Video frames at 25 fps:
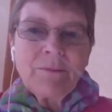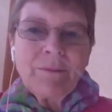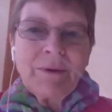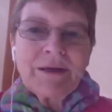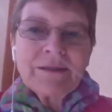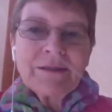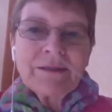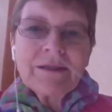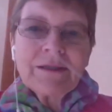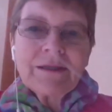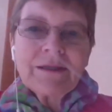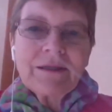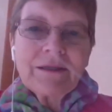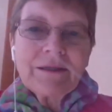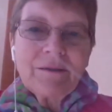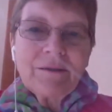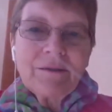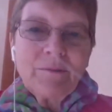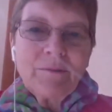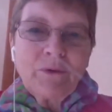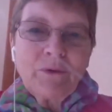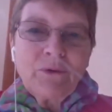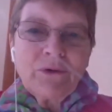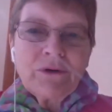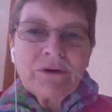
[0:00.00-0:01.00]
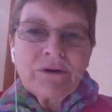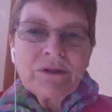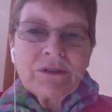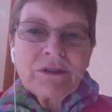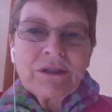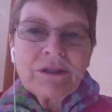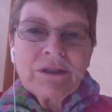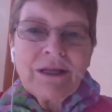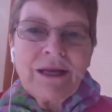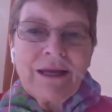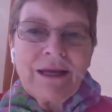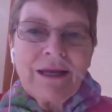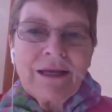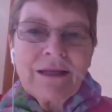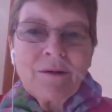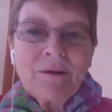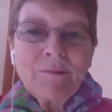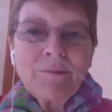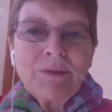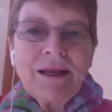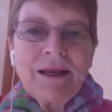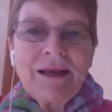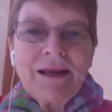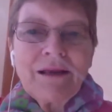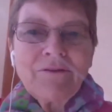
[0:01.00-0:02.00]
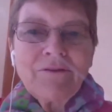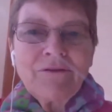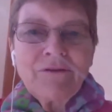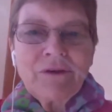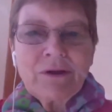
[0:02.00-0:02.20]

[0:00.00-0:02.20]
basically the board is laying the playing